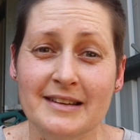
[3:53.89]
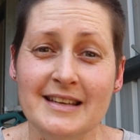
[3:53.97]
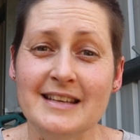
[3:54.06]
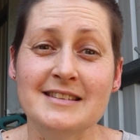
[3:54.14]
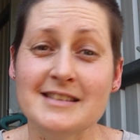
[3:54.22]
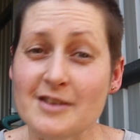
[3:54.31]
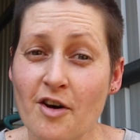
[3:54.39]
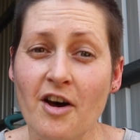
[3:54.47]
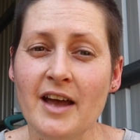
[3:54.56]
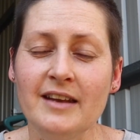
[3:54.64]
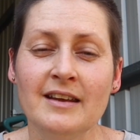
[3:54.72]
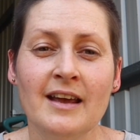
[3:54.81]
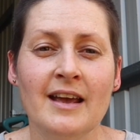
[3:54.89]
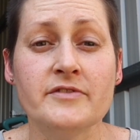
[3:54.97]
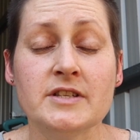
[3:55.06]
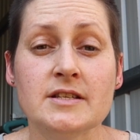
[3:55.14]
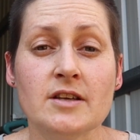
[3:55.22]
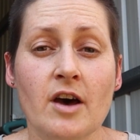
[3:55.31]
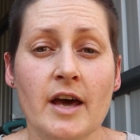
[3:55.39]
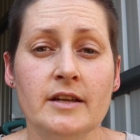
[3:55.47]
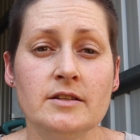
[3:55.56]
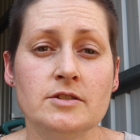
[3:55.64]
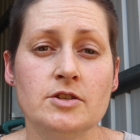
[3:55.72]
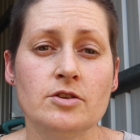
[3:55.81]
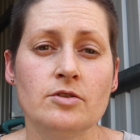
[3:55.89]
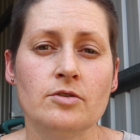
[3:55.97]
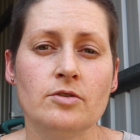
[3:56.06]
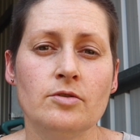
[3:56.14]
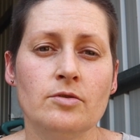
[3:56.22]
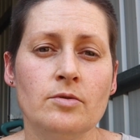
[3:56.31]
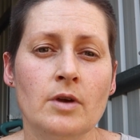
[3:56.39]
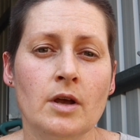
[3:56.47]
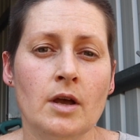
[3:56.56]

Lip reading: the inside. I've decided to